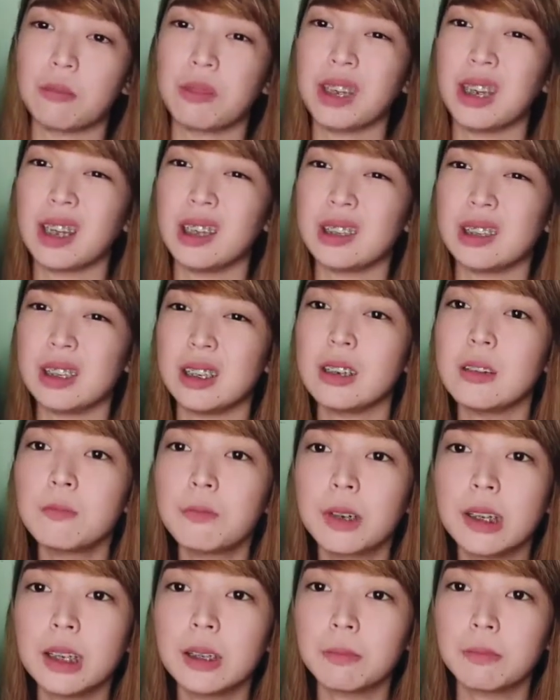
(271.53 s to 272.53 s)
but I didn't
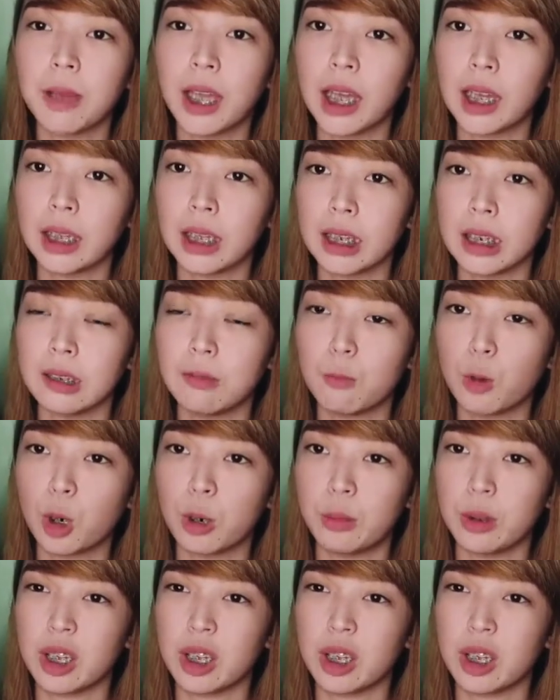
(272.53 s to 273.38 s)
put it back anymore